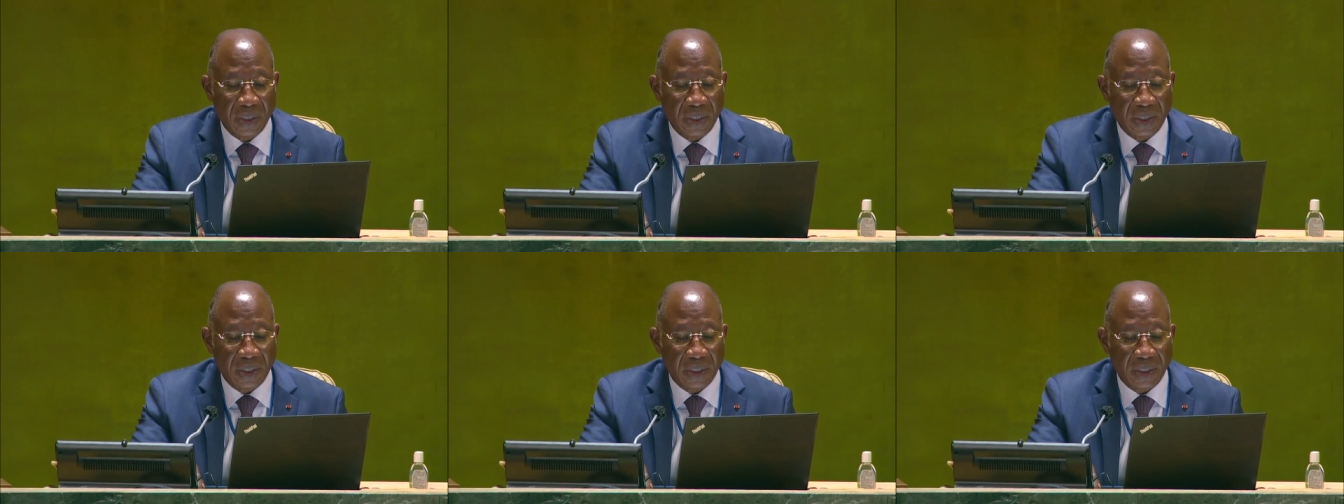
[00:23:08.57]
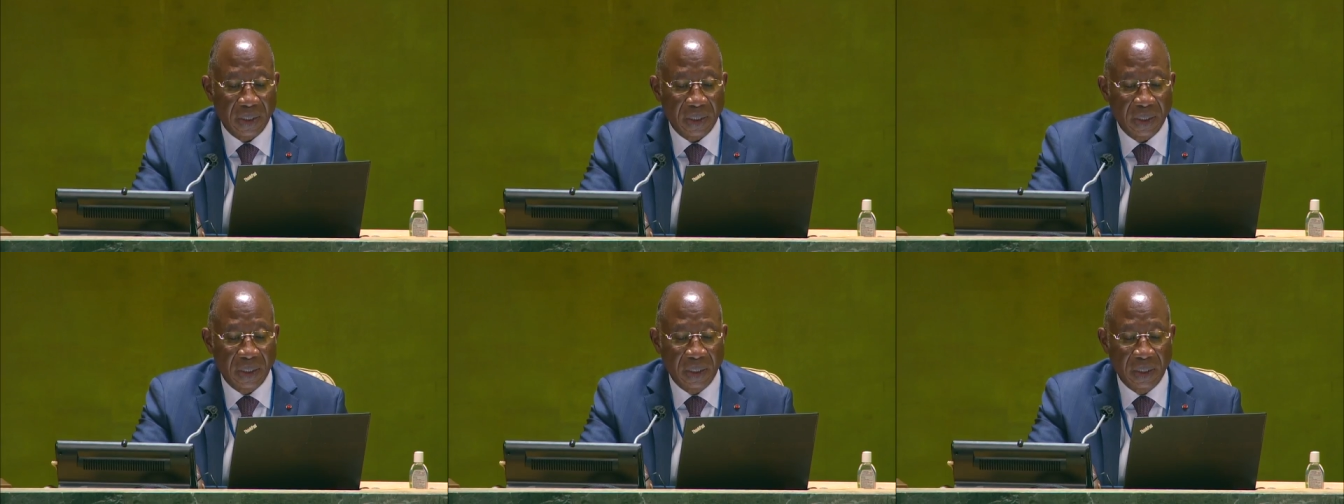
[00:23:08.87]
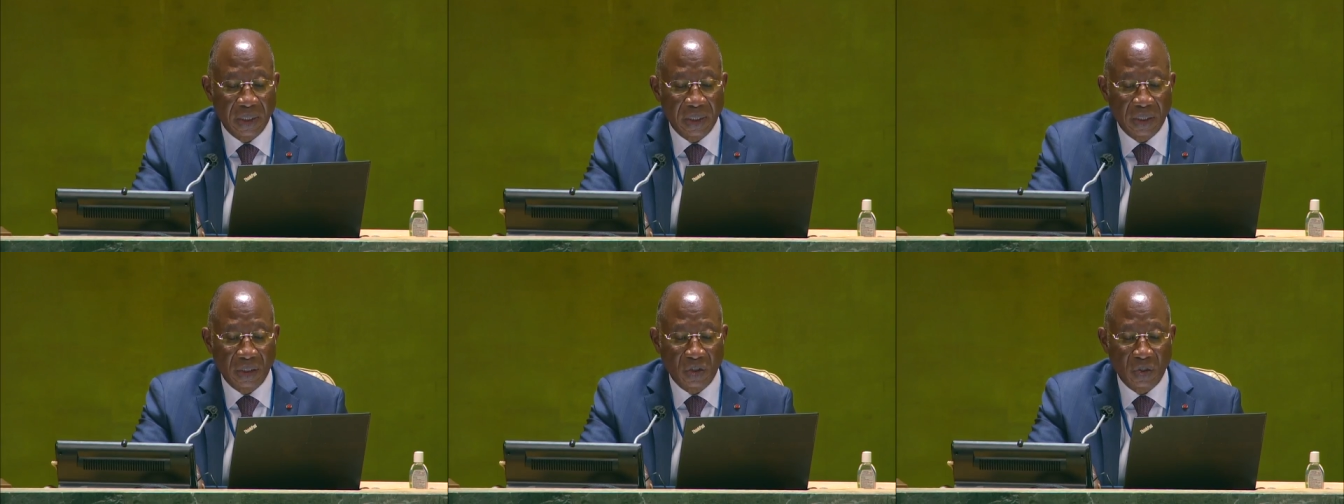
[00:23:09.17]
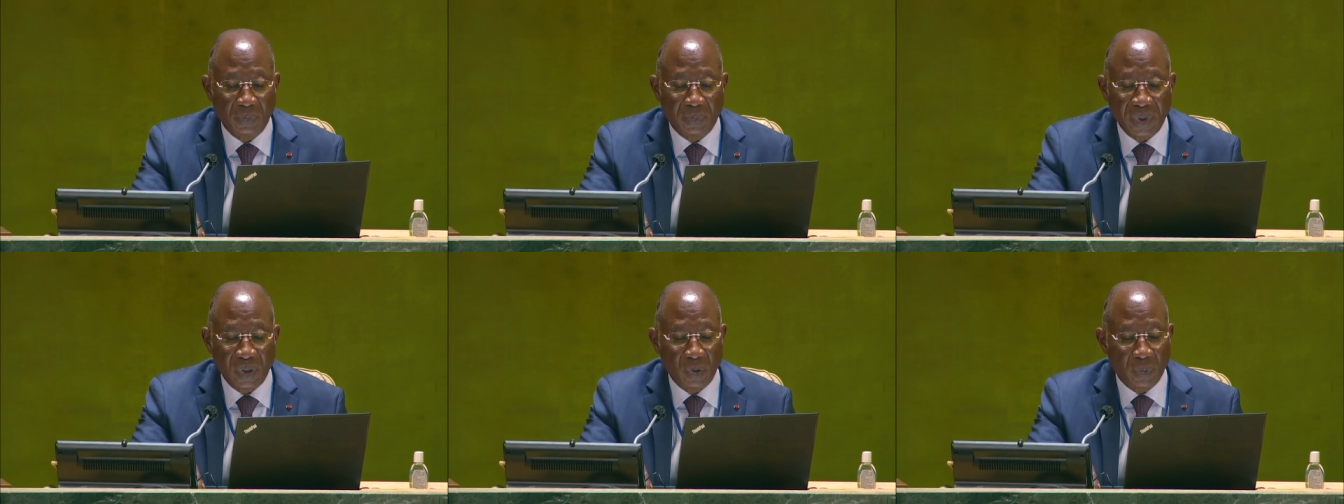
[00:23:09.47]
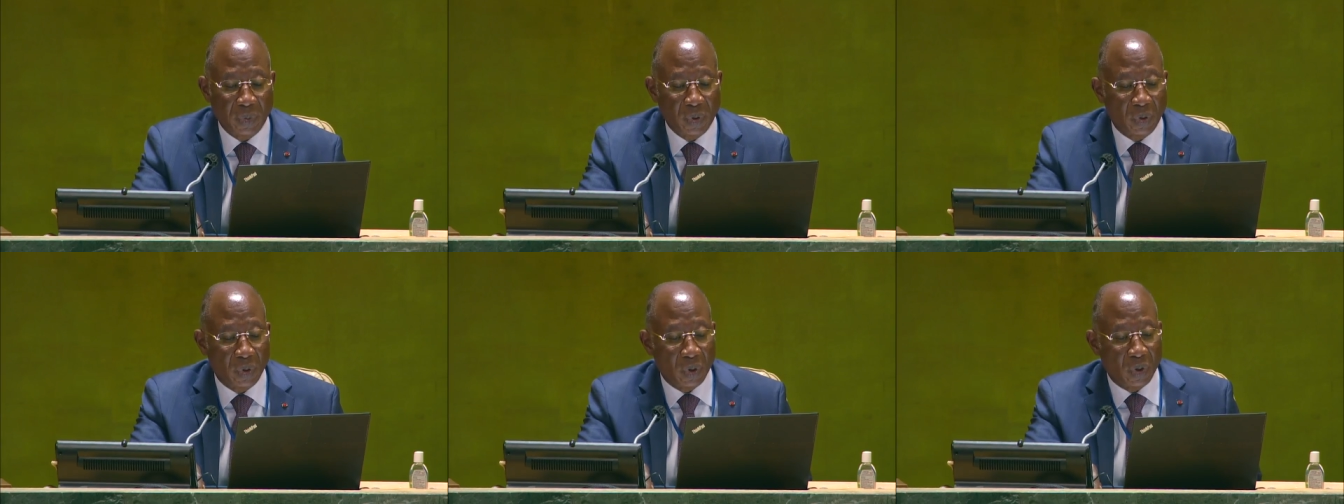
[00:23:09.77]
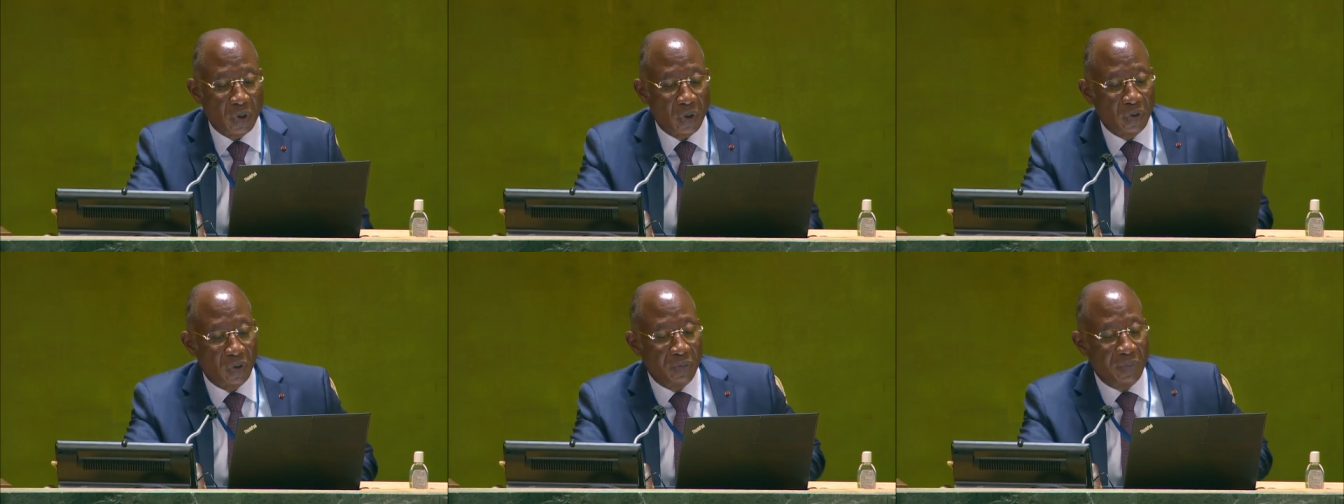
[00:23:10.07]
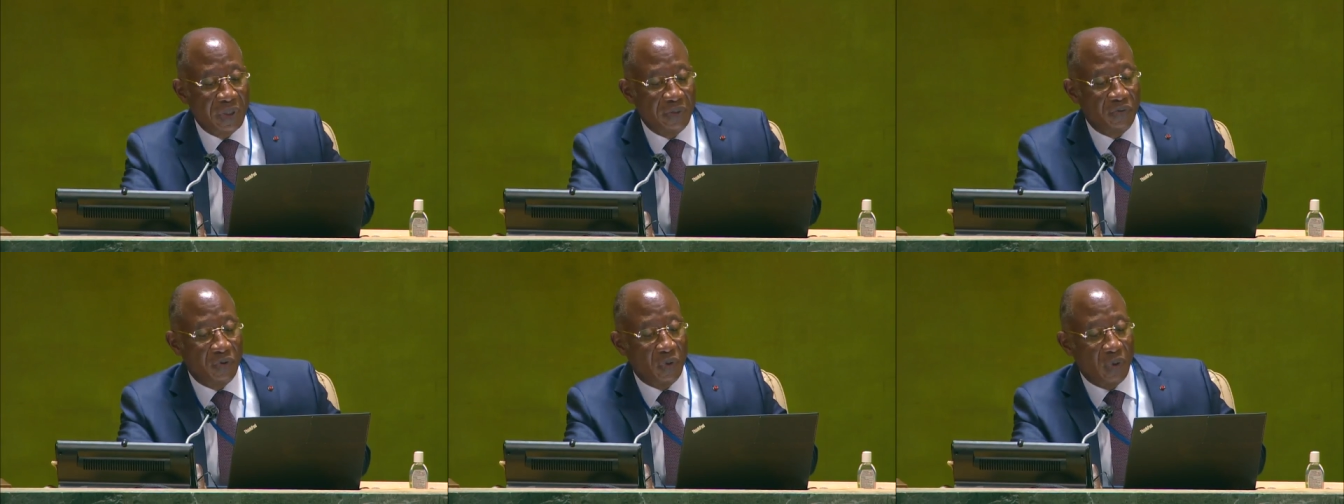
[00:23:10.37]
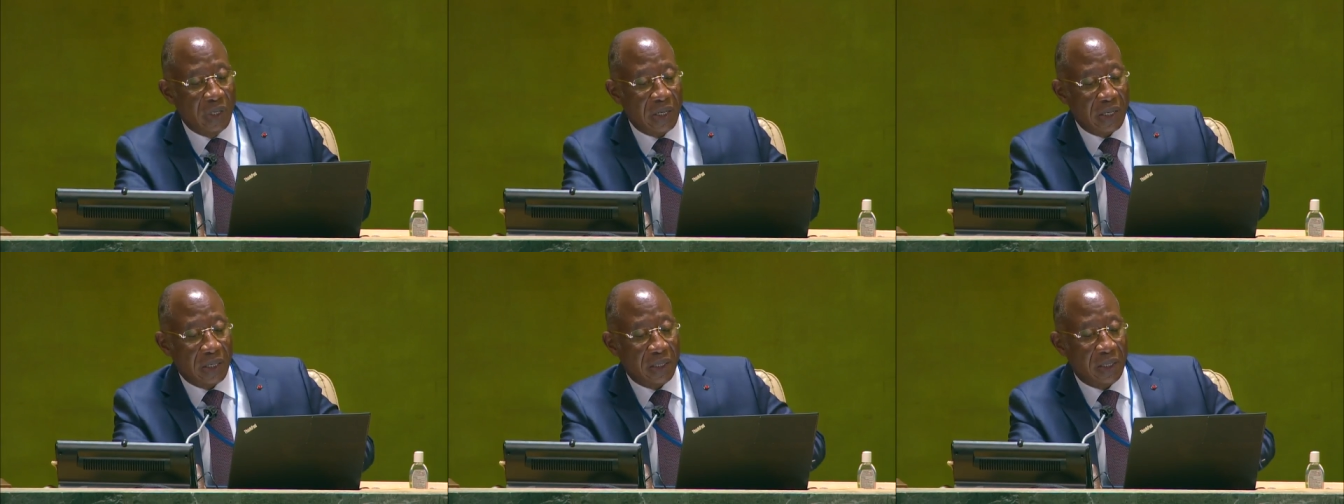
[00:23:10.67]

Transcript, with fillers: for the statement that she has just made,